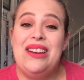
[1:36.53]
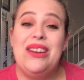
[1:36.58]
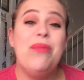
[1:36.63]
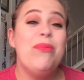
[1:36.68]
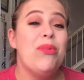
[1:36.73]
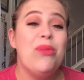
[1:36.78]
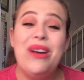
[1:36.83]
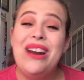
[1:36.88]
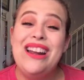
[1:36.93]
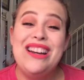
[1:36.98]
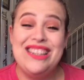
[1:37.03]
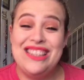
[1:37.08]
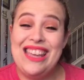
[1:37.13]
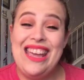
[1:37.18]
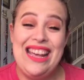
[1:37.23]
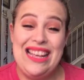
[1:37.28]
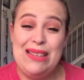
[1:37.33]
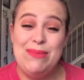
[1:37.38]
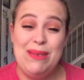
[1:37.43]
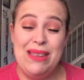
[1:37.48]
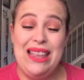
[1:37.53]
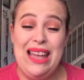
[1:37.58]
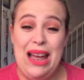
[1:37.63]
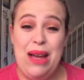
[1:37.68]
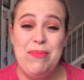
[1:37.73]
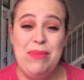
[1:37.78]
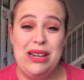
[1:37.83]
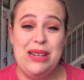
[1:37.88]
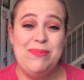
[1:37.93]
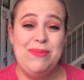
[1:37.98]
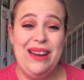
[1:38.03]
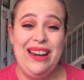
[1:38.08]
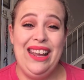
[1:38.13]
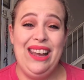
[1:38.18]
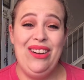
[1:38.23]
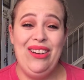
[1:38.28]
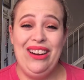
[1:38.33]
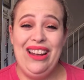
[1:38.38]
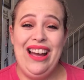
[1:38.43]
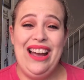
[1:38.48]
number one, I just can't spend that much
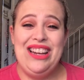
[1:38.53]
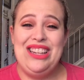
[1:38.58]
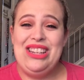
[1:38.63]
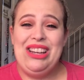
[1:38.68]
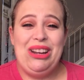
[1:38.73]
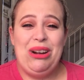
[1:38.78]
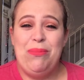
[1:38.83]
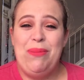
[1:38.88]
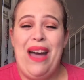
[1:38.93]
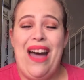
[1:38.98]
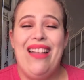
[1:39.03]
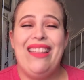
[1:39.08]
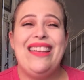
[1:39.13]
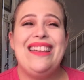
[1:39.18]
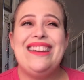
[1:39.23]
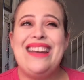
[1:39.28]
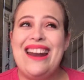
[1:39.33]
money on an eyeshadow palette.